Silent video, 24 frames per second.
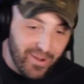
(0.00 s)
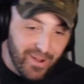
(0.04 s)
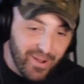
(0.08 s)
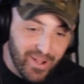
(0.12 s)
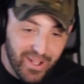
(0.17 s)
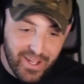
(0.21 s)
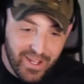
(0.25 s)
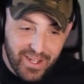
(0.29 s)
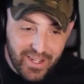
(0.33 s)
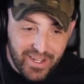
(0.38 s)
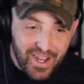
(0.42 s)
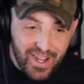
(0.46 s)

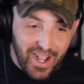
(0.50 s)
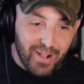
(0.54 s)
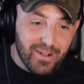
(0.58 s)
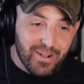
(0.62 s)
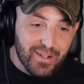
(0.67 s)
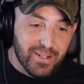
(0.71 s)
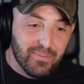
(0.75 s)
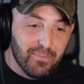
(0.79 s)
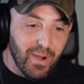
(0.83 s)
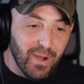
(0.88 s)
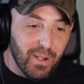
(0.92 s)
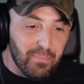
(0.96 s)
got
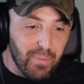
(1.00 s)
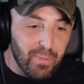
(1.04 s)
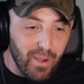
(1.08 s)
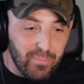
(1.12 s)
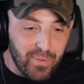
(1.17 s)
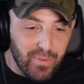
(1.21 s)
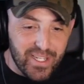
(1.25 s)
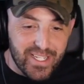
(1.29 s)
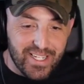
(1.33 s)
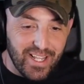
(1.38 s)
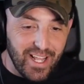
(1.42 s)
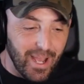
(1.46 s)
my peppy
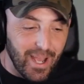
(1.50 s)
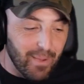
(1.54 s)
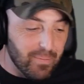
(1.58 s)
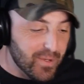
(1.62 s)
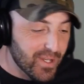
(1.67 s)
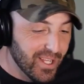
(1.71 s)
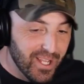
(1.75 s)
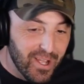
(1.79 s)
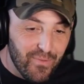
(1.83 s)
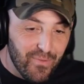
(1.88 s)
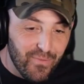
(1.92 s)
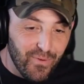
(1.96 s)
slapped
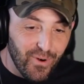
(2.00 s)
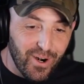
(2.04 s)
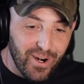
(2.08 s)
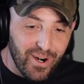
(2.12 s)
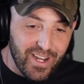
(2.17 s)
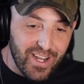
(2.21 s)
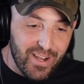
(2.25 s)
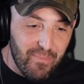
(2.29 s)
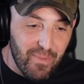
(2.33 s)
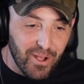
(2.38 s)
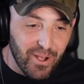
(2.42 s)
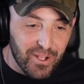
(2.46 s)
for
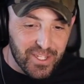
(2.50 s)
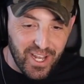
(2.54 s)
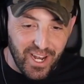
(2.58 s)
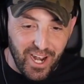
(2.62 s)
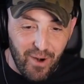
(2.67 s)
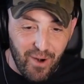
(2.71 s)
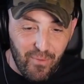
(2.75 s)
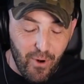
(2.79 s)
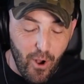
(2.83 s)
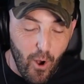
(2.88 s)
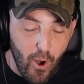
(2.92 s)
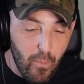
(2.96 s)
emails that I
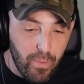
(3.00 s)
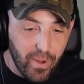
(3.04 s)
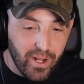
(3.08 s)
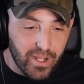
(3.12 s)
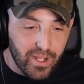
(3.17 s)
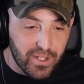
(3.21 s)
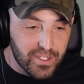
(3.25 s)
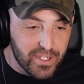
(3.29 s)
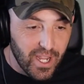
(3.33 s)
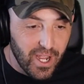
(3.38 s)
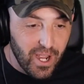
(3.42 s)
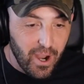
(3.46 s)
wrote
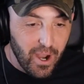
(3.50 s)
because